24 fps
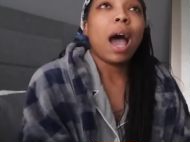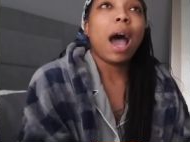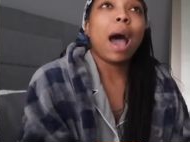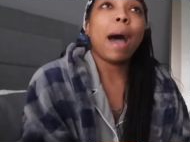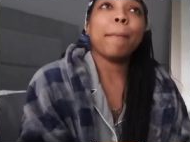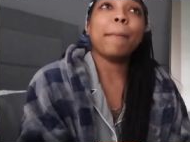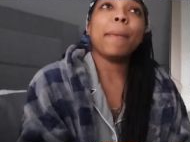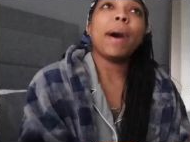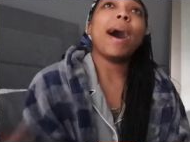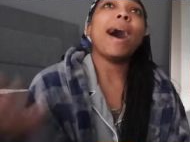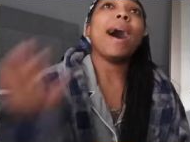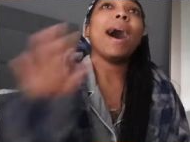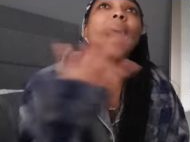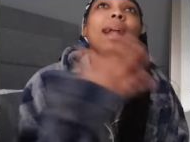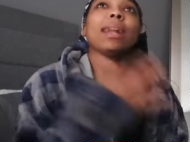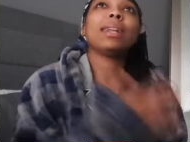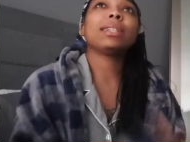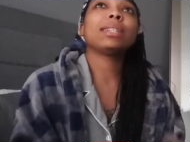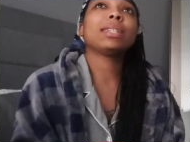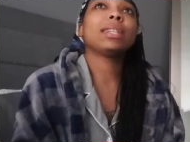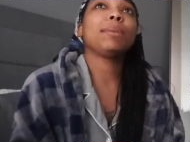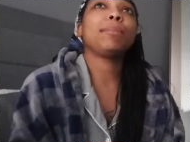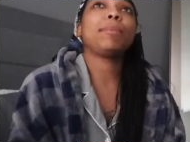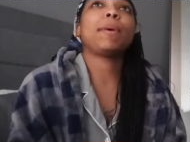I'm
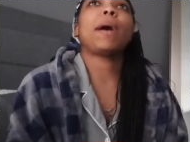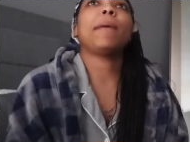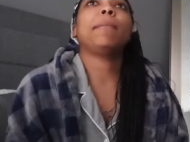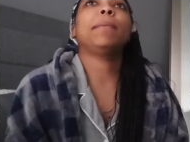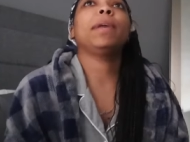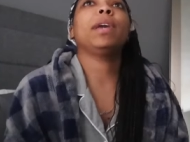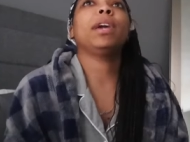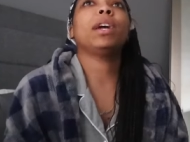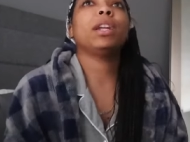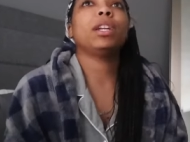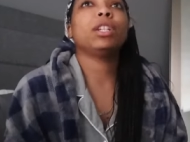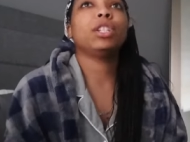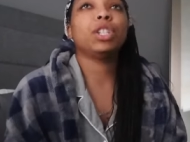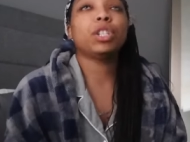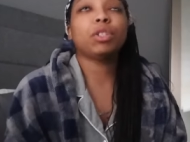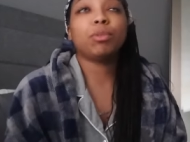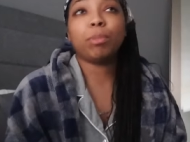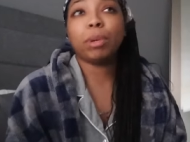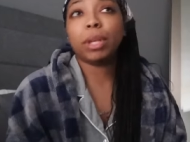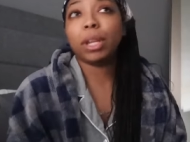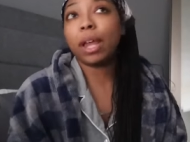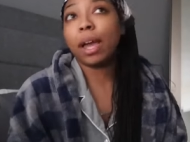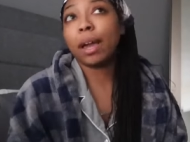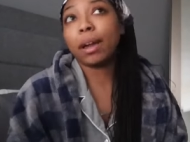honestly probably gonna
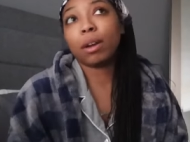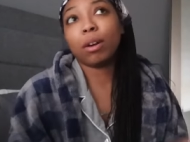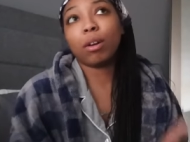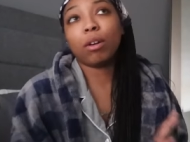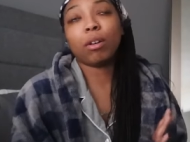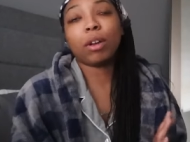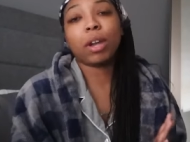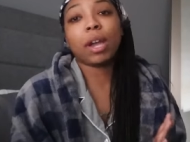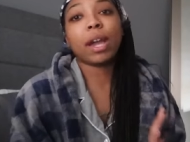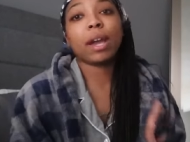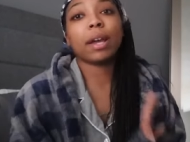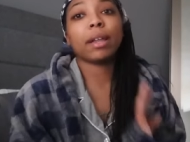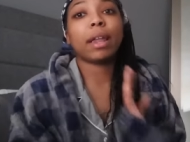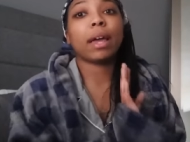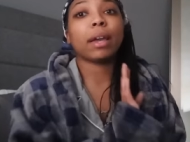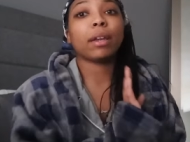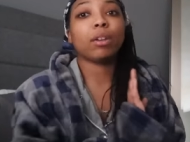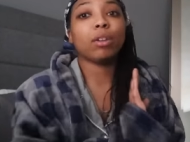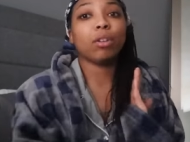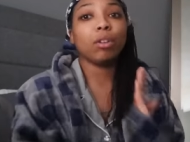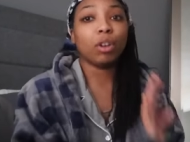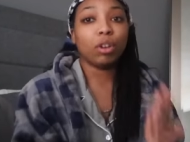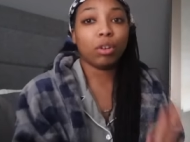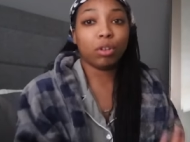just be like, okay,
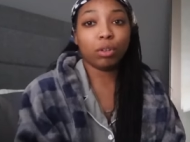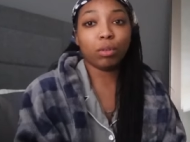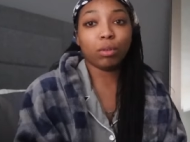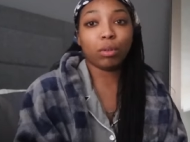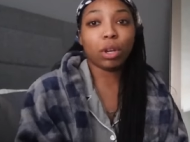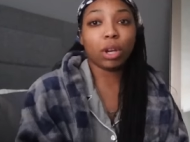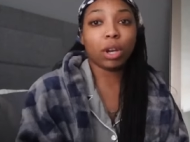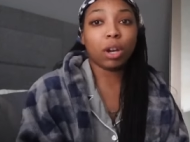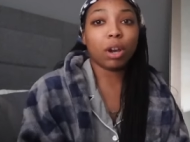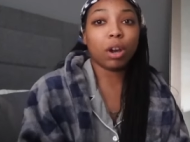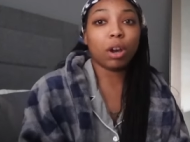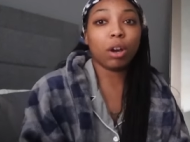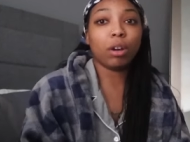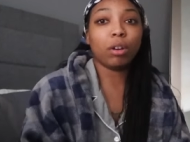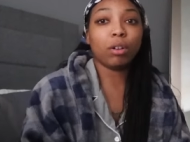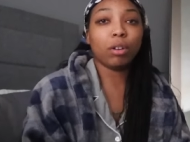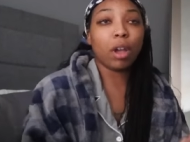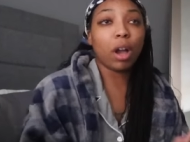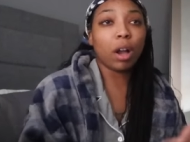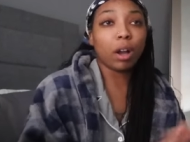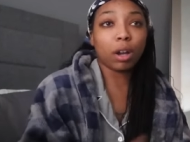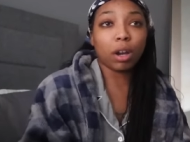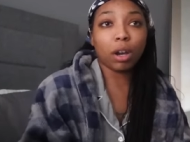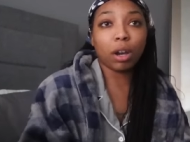like, you know, you can go,
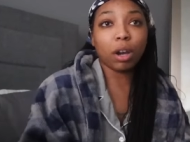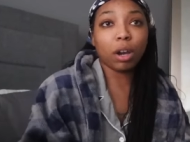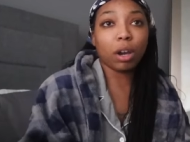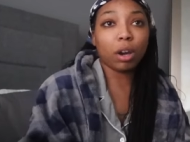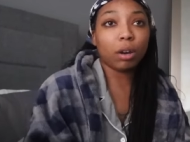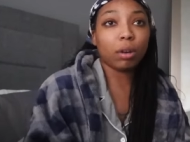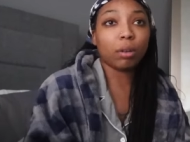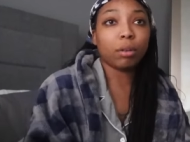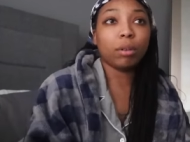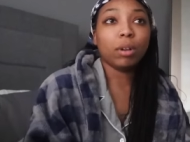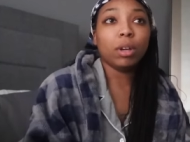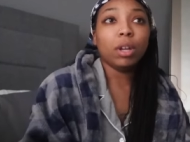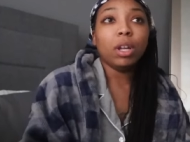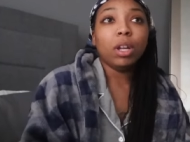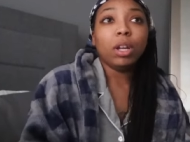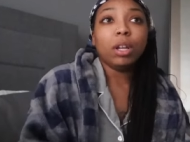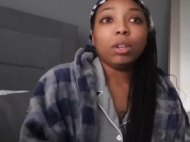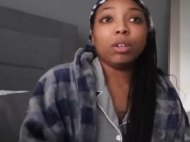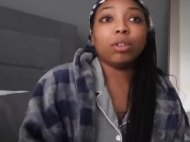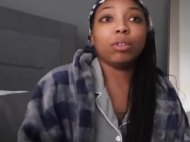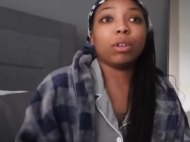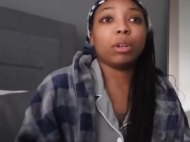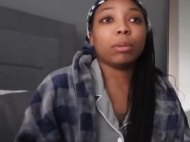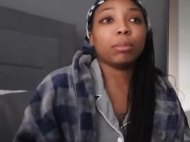y'all could go.
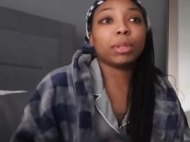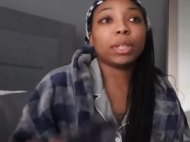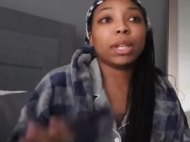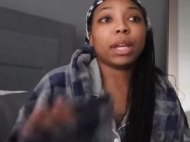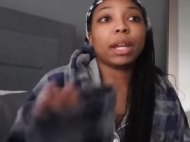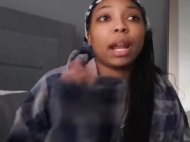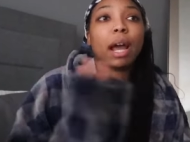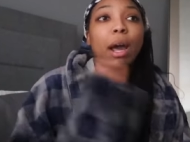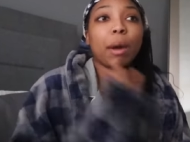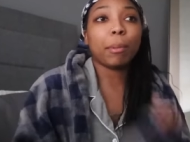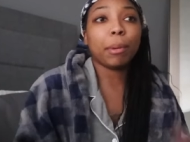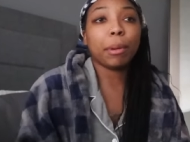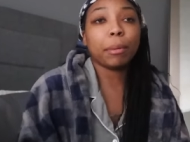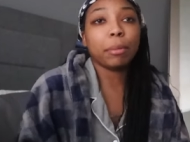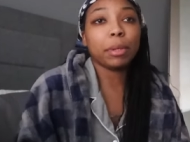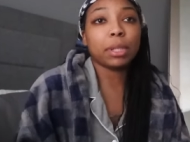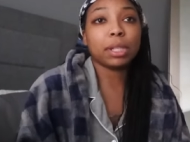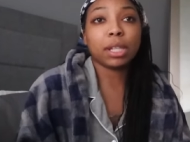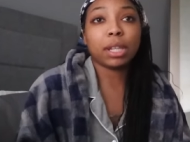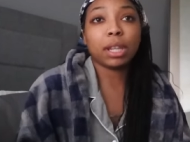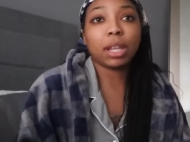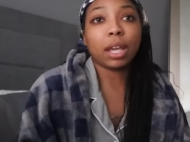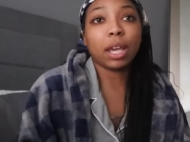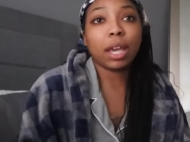You know what I'm saying? I'll
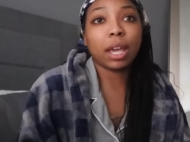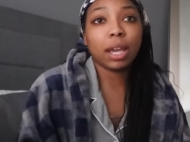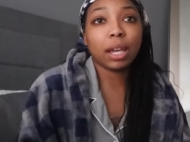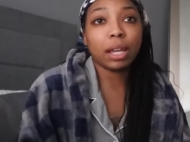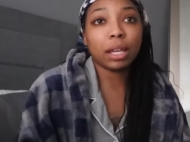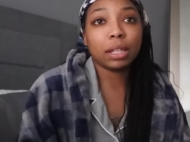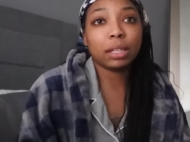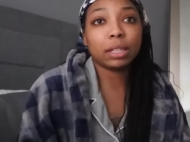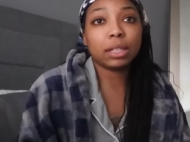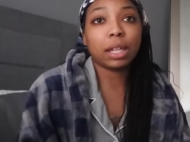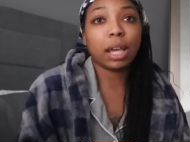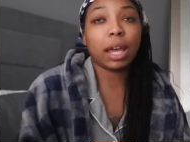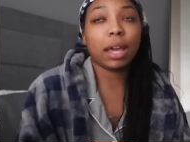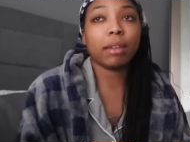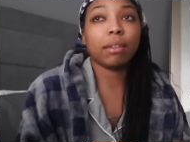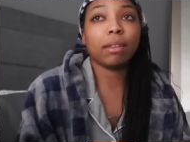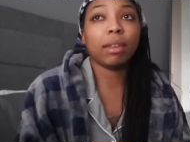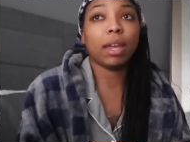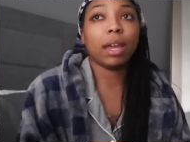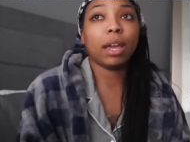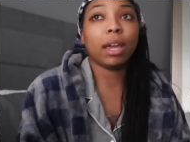babysit the kids and